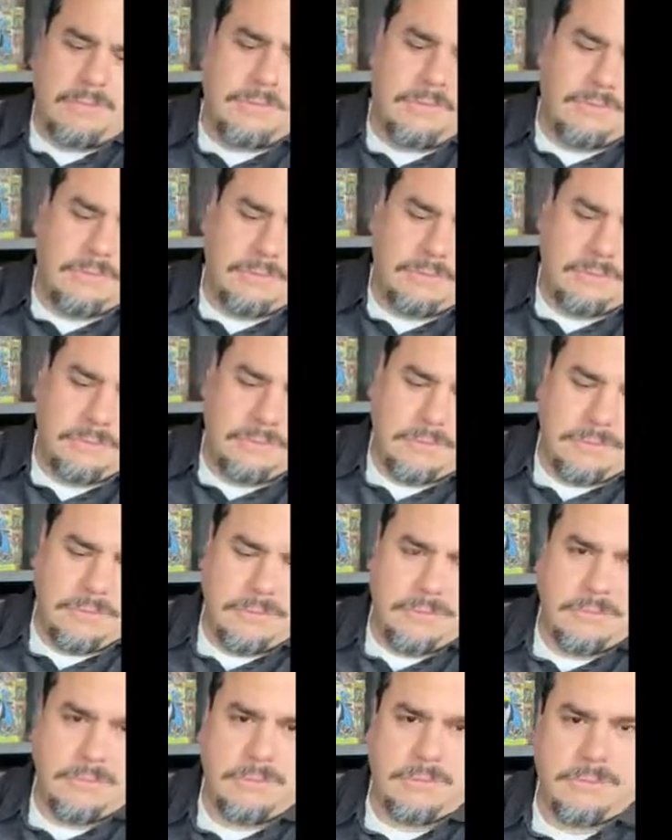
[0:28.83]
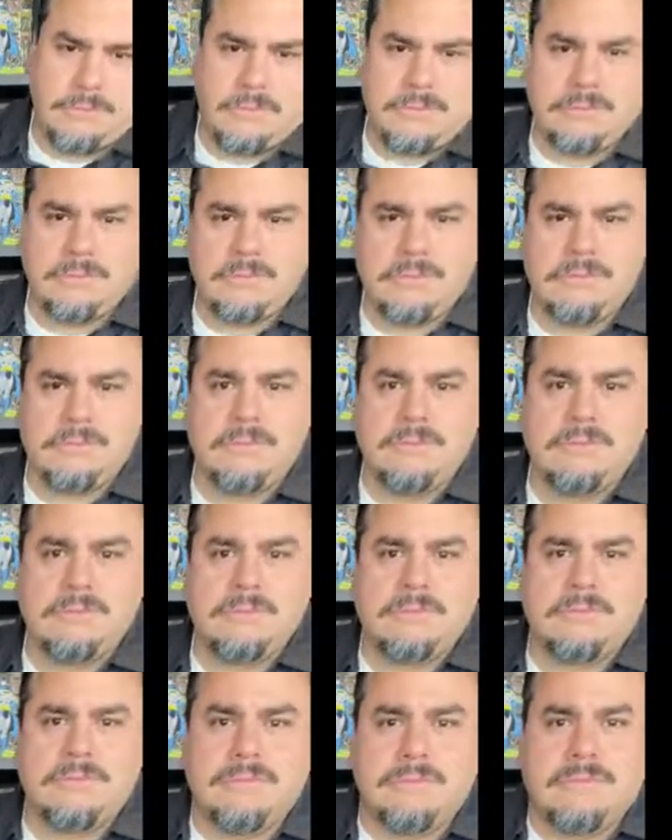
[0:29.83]

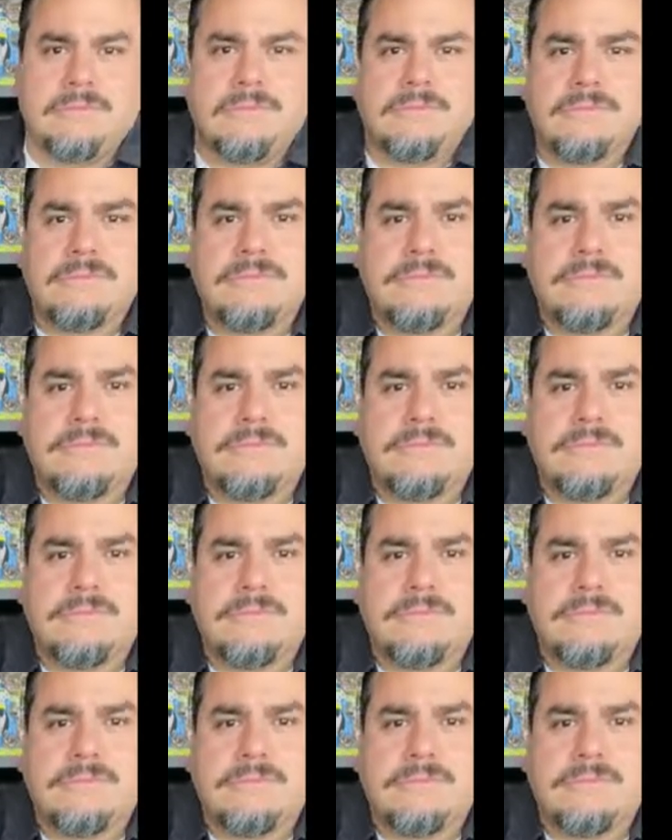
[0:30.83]
(silent)